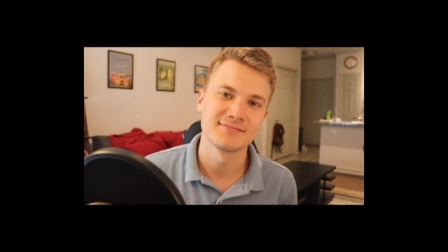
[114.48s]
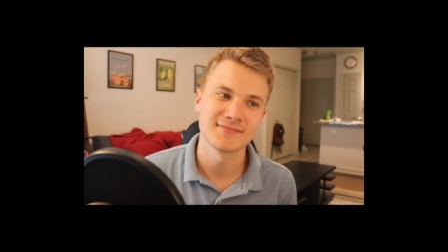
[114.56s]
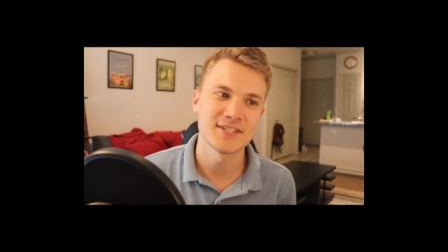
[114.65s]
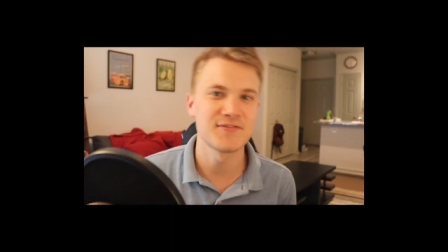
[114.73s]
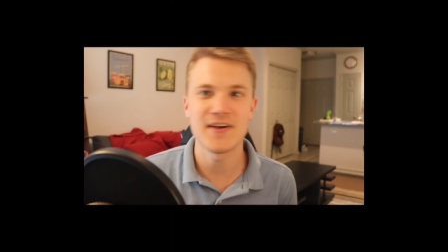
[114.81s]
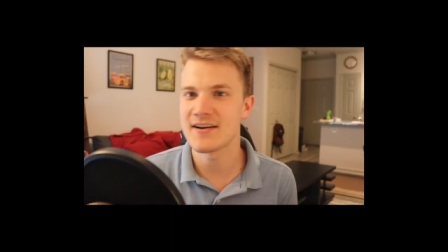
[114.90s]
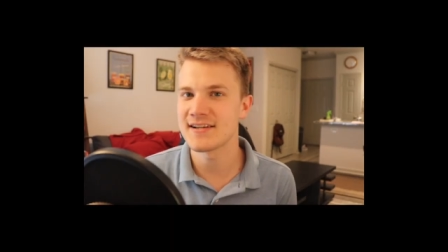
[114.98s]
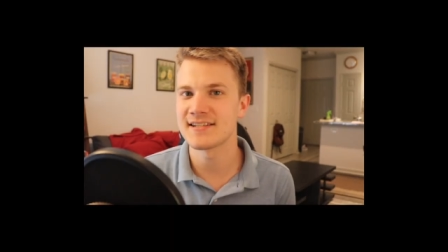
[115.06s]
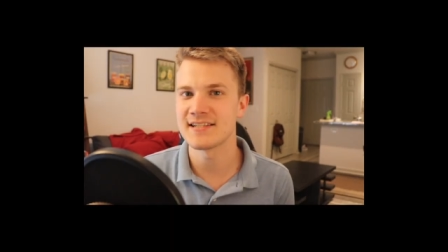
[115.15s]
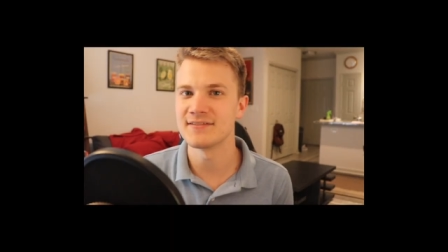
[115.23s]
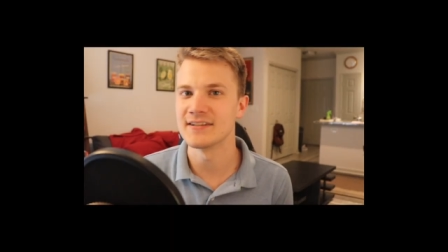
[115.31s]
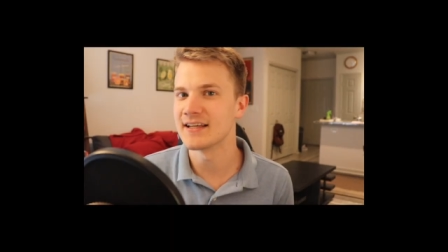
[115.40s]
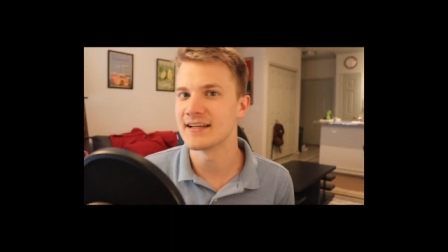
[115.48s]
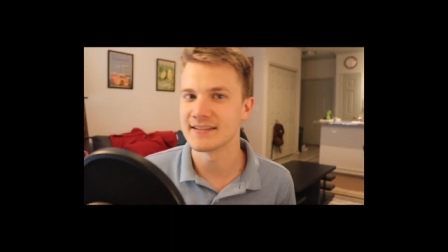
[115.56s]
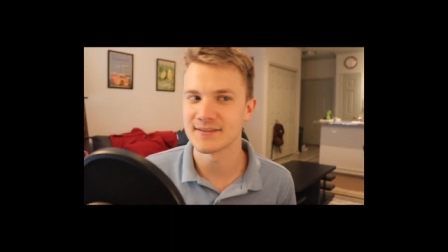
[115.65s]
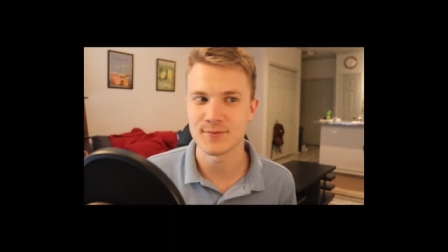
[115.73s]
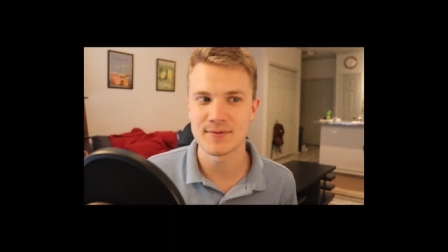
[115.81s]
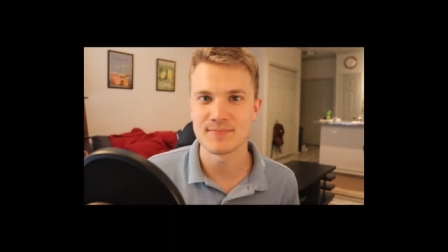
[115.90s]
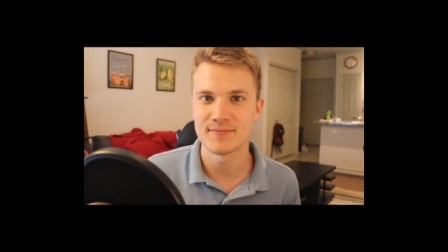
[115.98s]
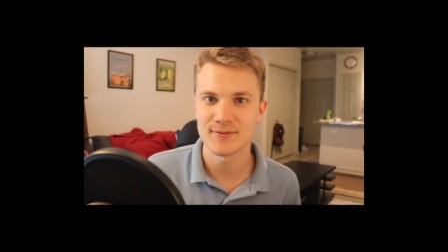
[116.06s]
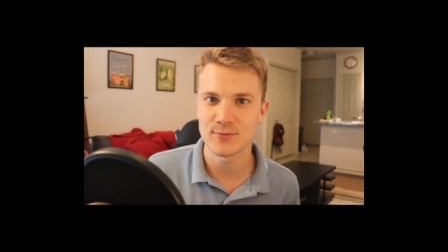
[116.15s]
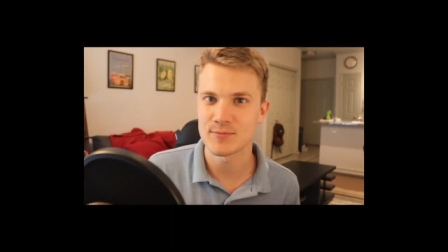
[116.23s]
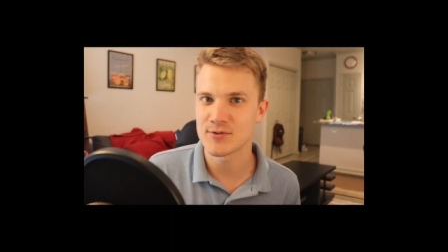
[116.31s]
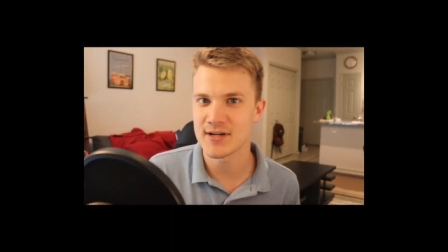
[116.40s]
It's very Stephen King, is what
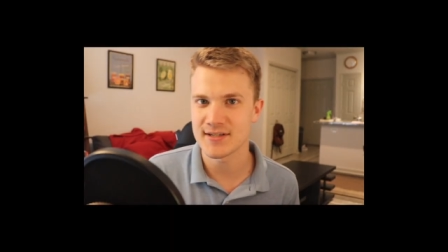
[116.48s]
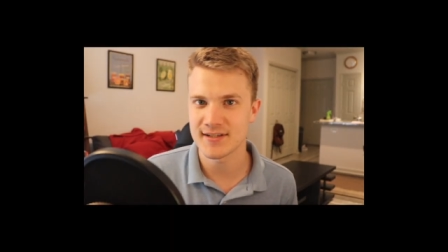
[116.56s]
I'm trying to